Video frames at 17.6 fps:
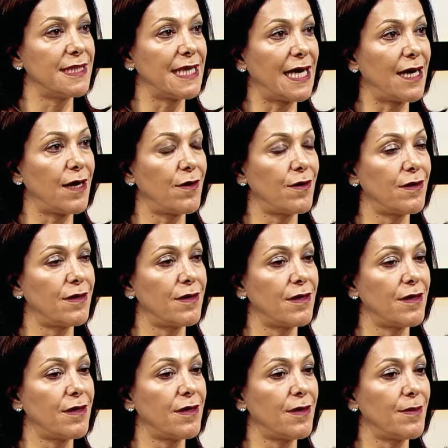
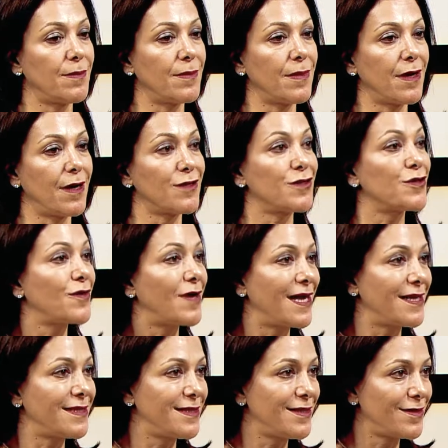our
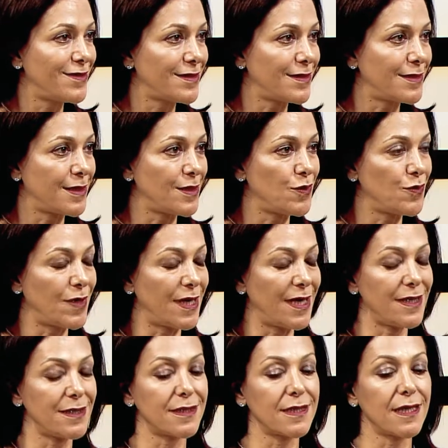undergrad years in the
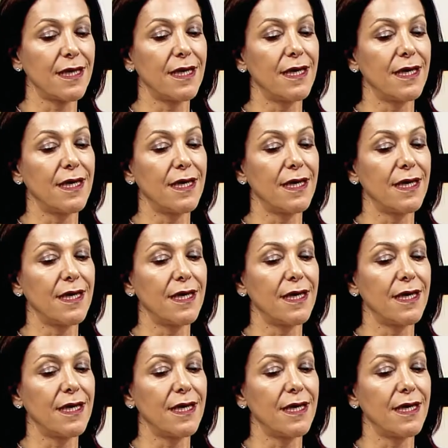U.S.